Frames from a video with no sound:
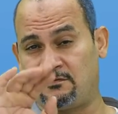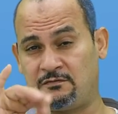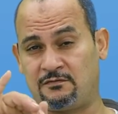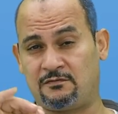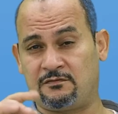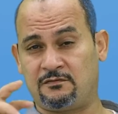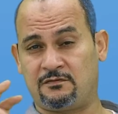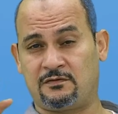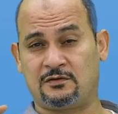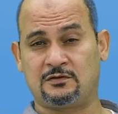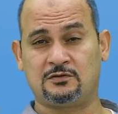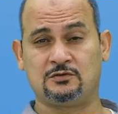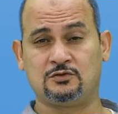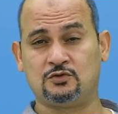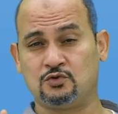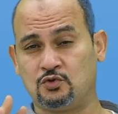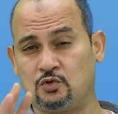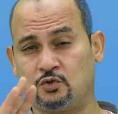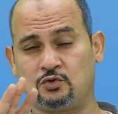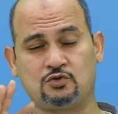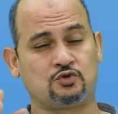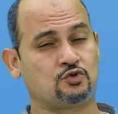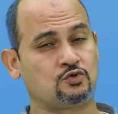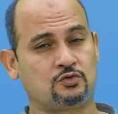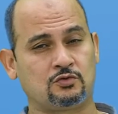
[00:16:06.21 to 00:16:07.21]
The whole
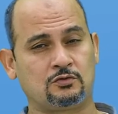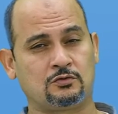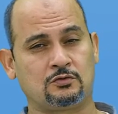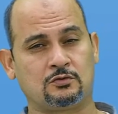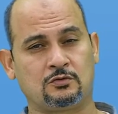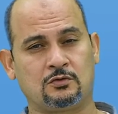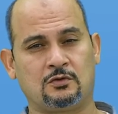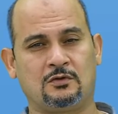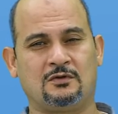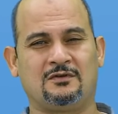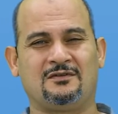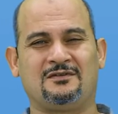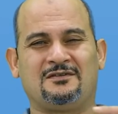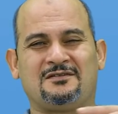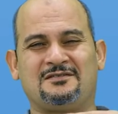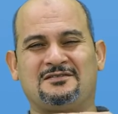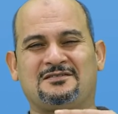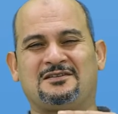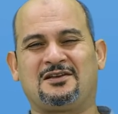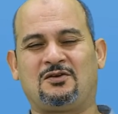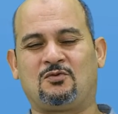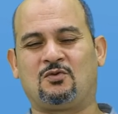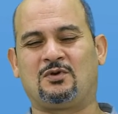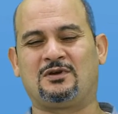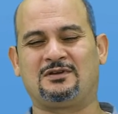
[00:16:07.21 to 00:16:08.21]
family comes
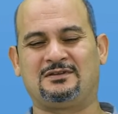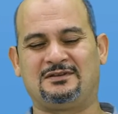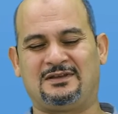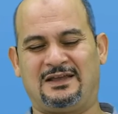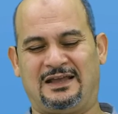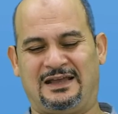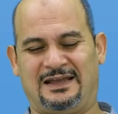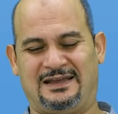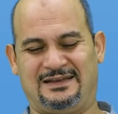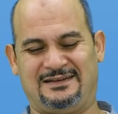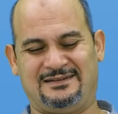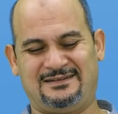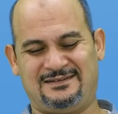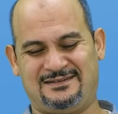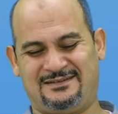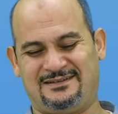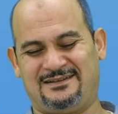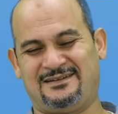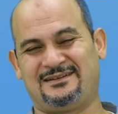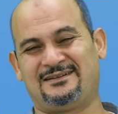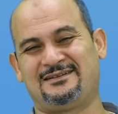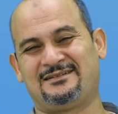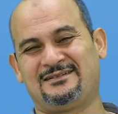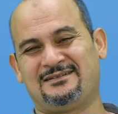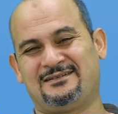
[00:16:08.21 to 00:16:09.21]
and enjoy each other's
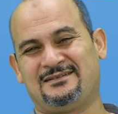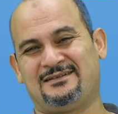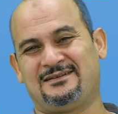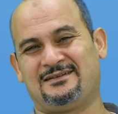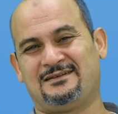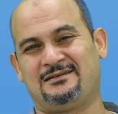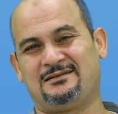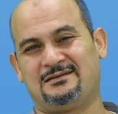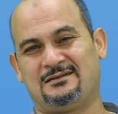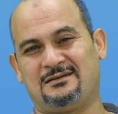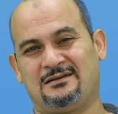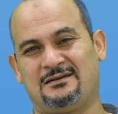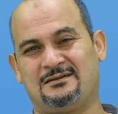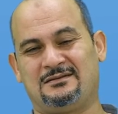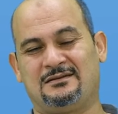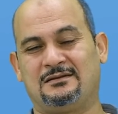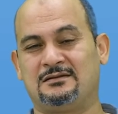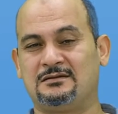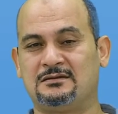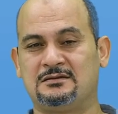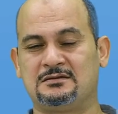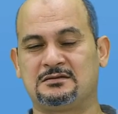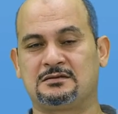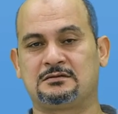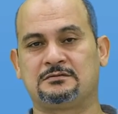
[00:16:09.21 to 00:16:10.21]
company. For
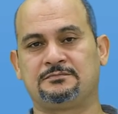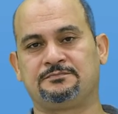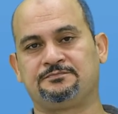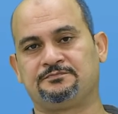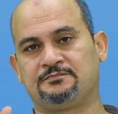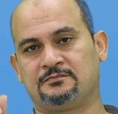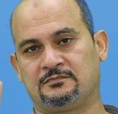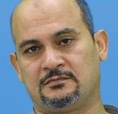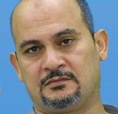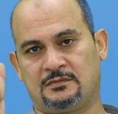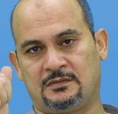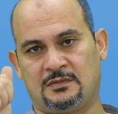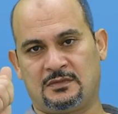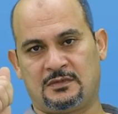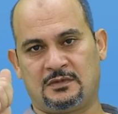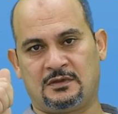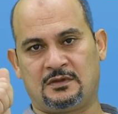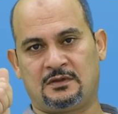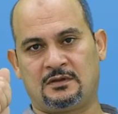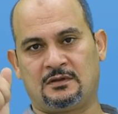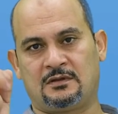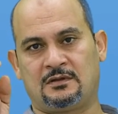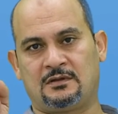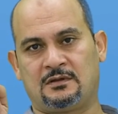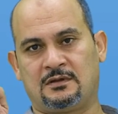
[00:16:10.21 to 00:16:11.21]
example, from the
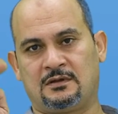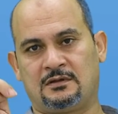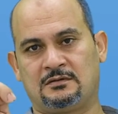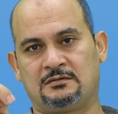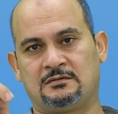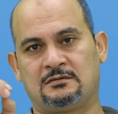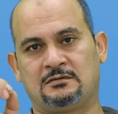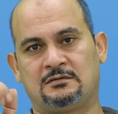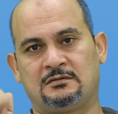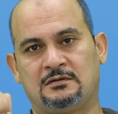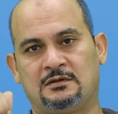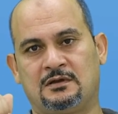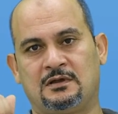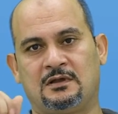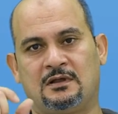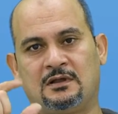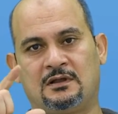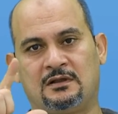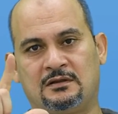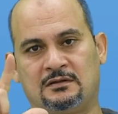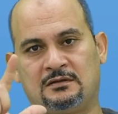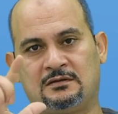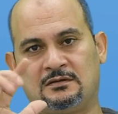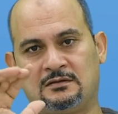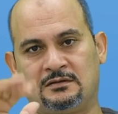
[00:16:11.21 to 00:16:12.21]
grandparents, the
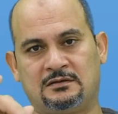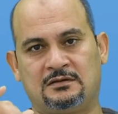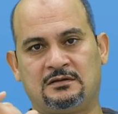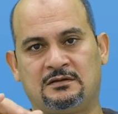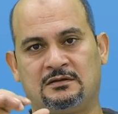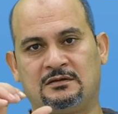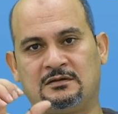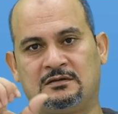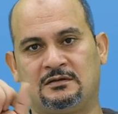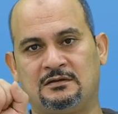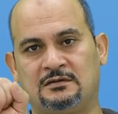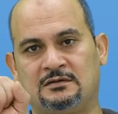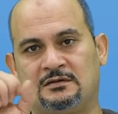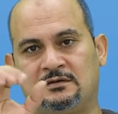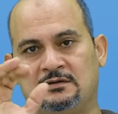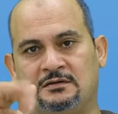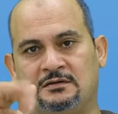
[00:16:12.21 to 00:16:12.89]
parents, their